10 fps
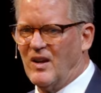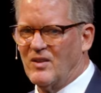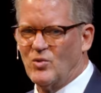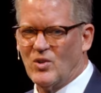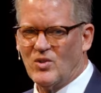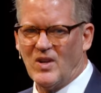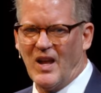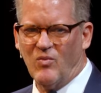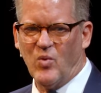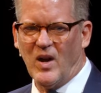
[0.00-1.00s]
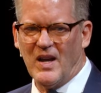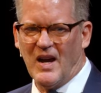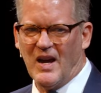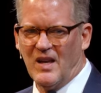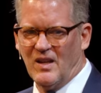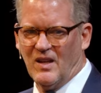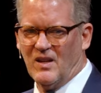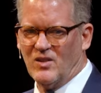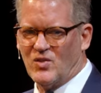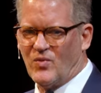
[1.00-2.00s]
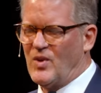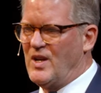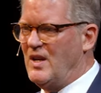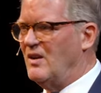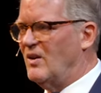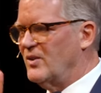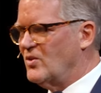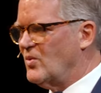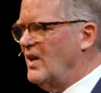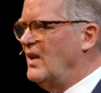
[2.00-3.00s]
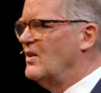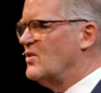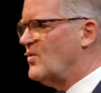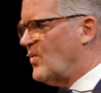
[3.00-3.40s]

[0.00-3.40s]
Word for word: uh, just FYI, it is free. All the training is